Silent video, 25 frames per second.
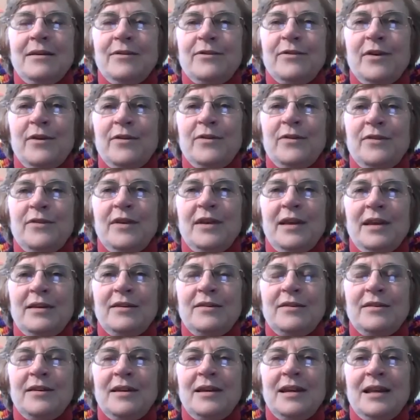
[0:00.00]

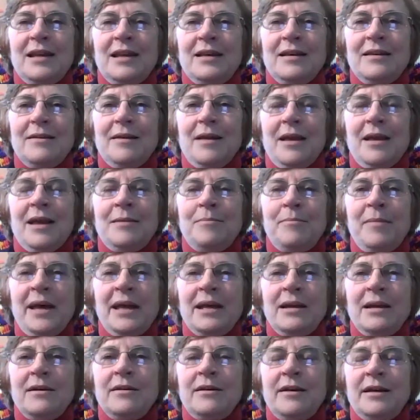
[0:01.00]
Association and
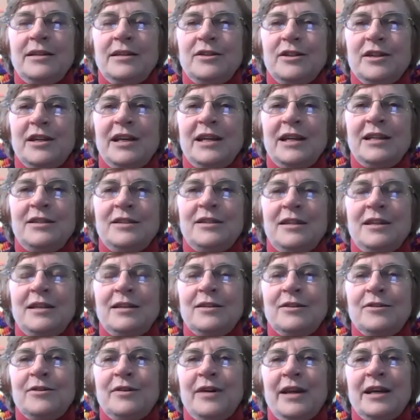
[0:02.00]
Medical Education
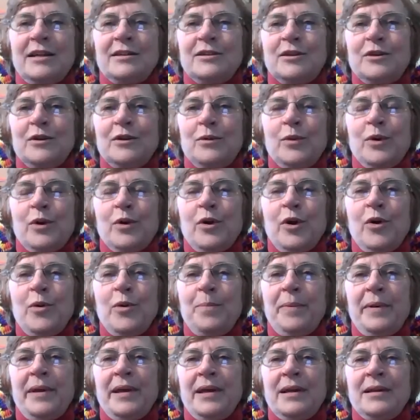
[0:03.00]
International were
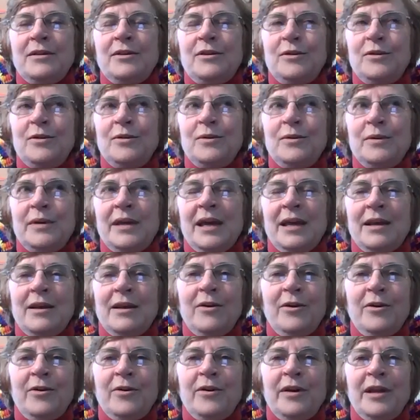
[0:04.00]
hoping to get a
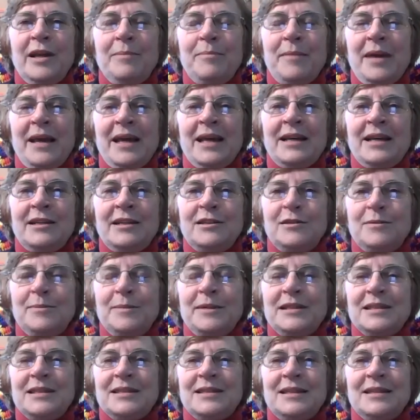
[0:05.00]
learning
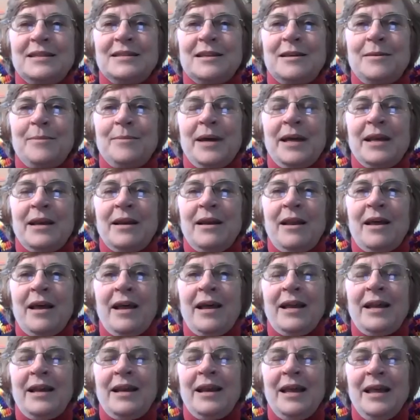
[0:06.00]
management system
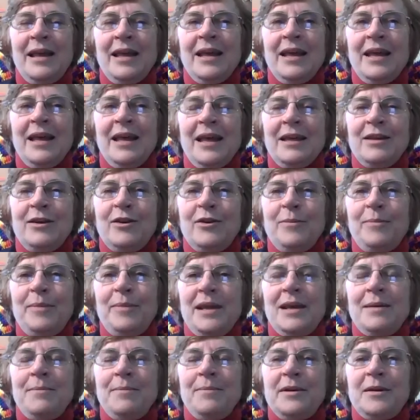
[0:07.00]
online to
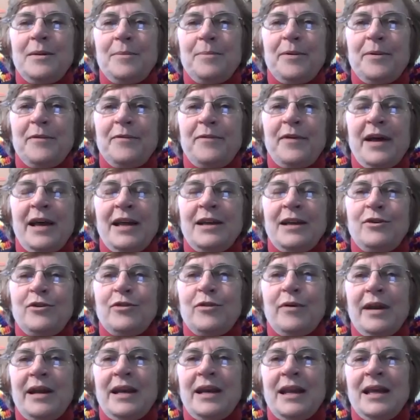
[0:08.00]
be able to provide
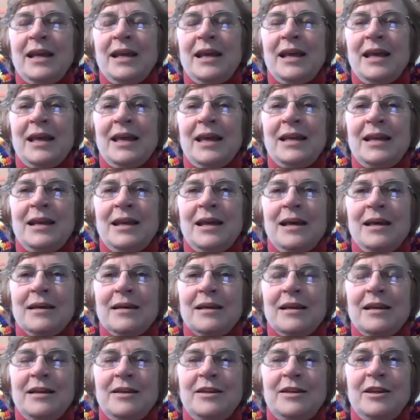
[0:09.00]
training and
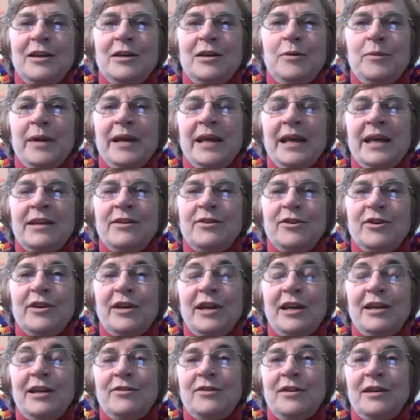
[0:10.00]
continuing
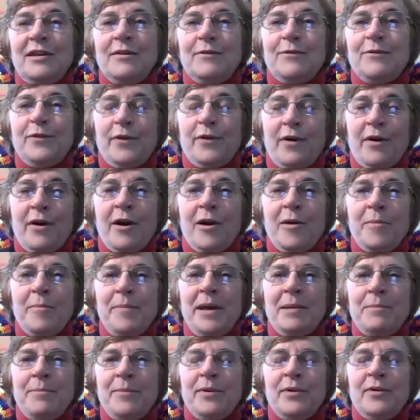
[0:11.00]
education for our
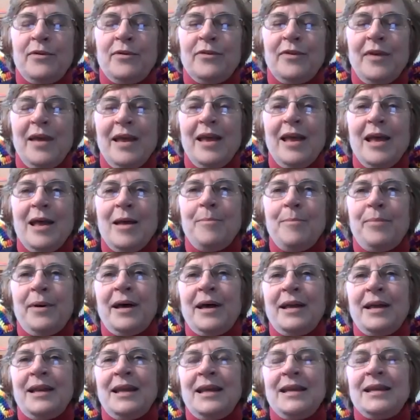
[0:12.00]
members.
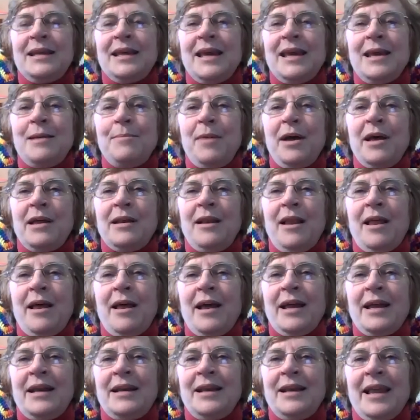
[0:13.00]
But it came
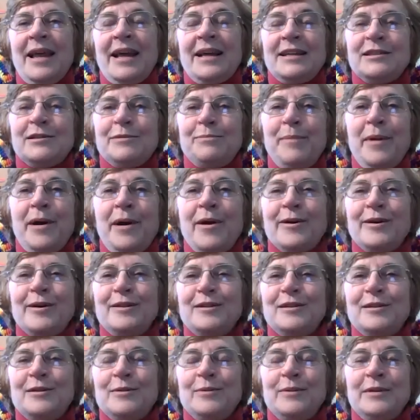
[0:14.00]
online last
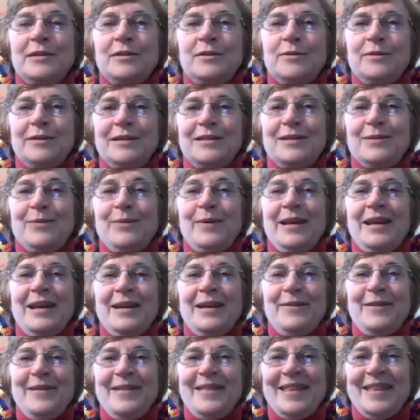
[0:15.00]
March, which was when
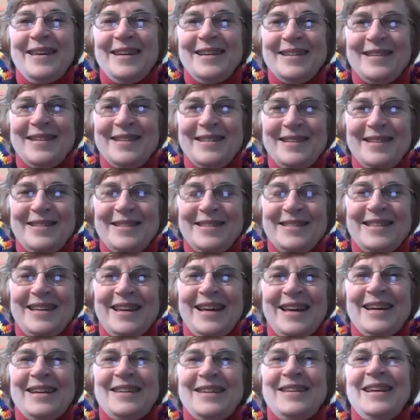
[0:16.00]
everything closed
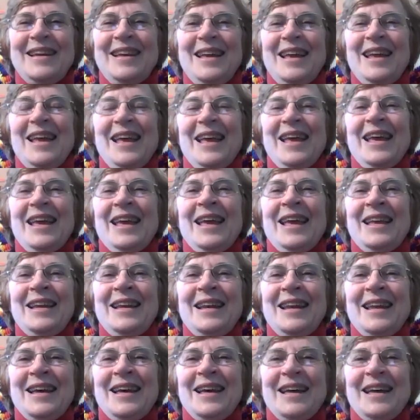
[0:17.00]
down.
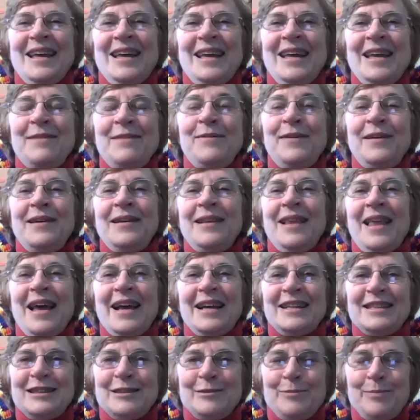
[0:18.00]
And even
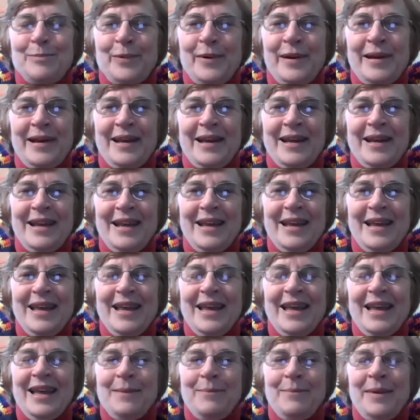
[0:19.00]
last spring,
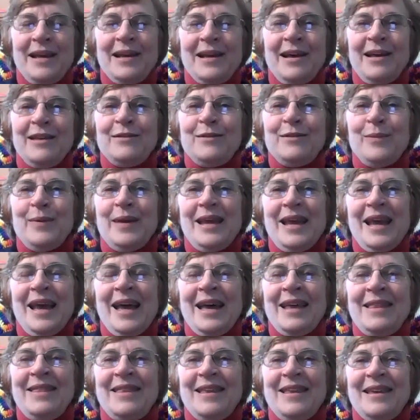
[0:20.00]
because we
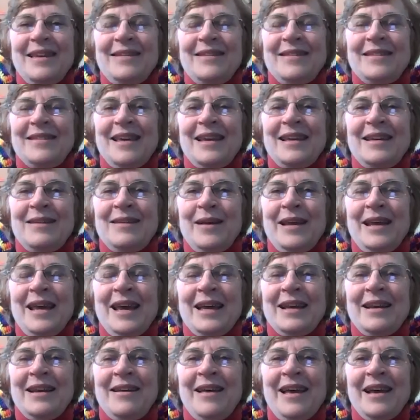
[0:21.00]
had this and we
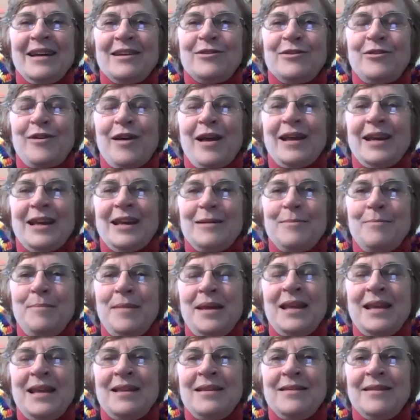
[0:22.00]
had electronic
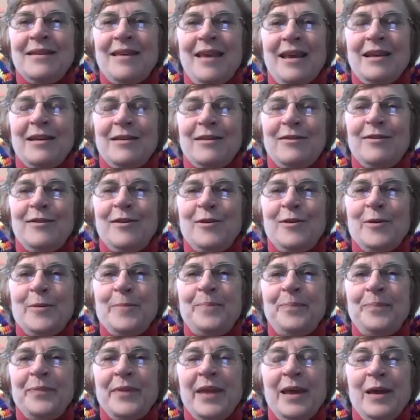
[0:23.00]
means like
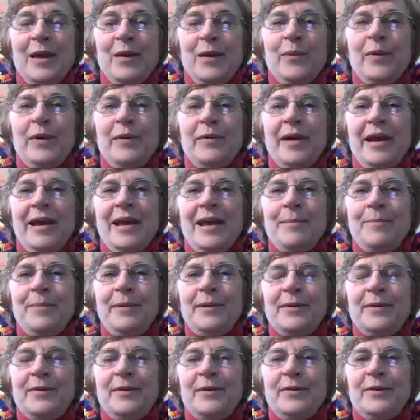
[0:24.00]
Zoom, we were
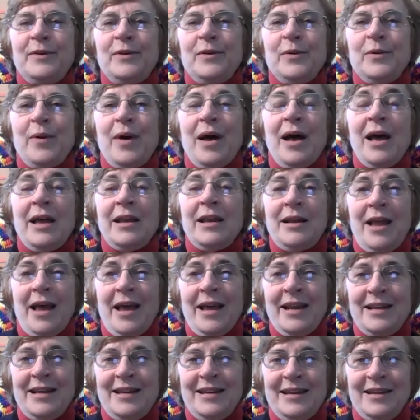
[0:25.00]
able to do
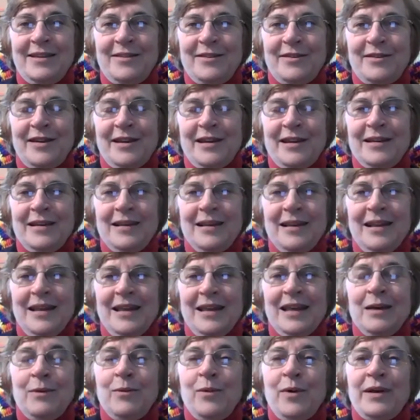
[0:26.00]
online teaching.
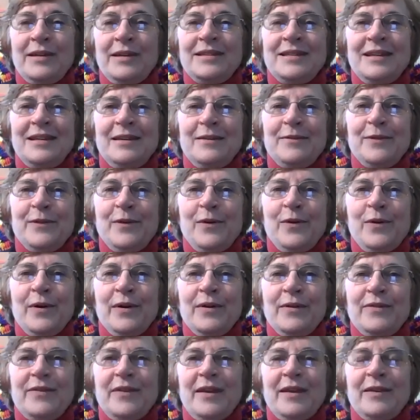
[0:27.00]
It wasn't, of
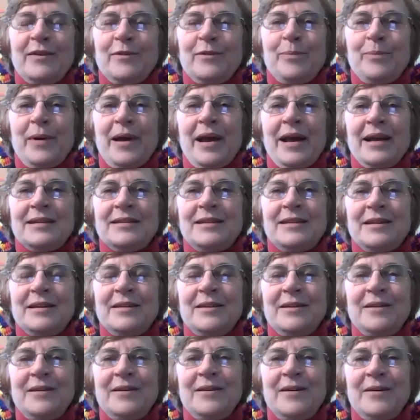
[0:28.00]
course, as
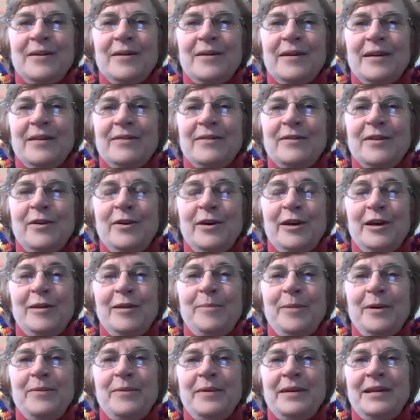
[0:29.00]
practical or as good,
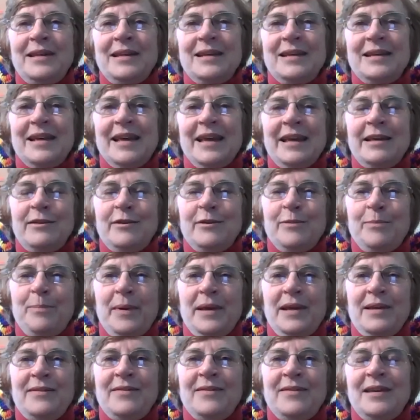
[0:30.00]
but we did
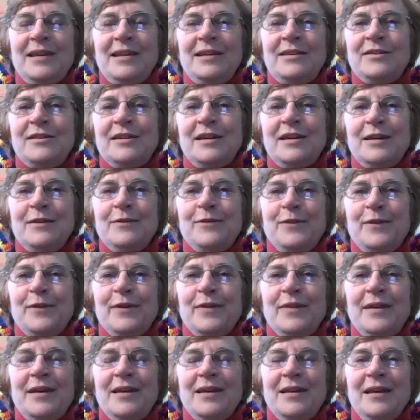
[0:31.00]
case-based teaching for
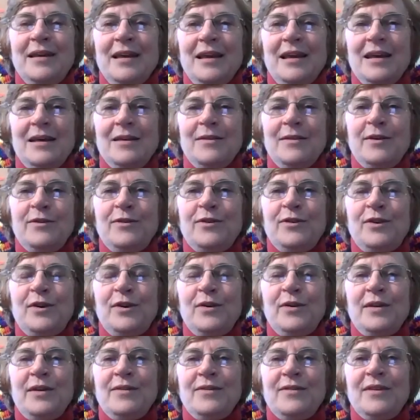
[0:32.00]
the
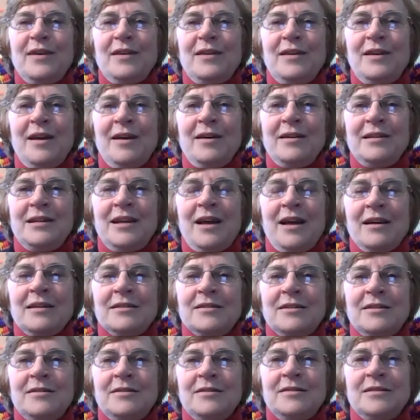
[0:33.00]
students and young
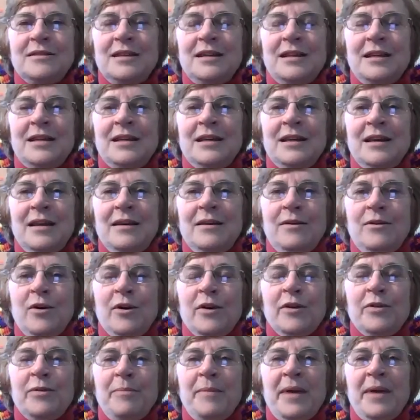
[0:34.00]
doctors in
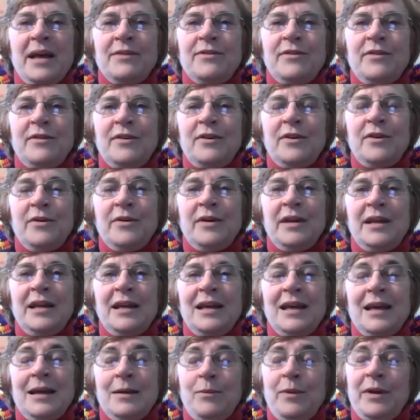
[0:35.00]
North
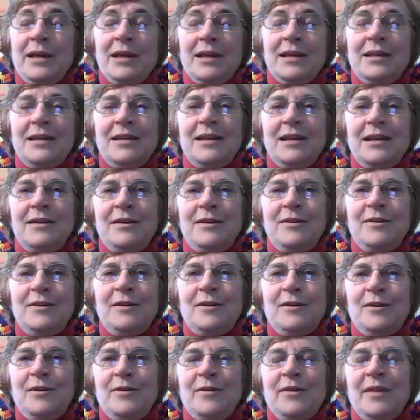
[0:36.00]
Macedonia, and we continued to
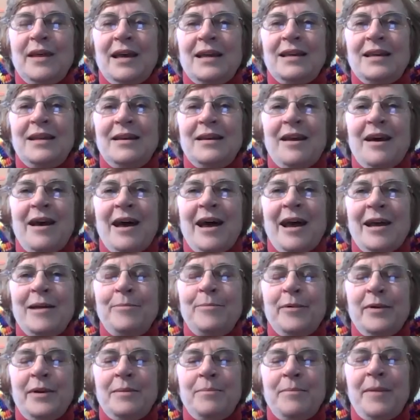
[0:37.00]
do that in a
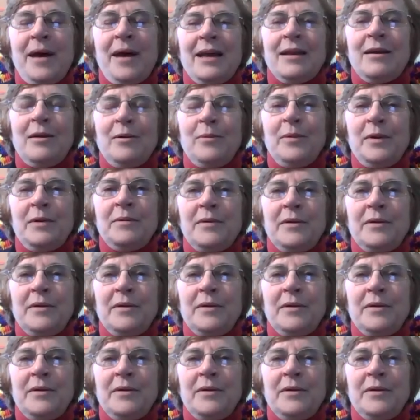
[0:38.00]
hybrid model.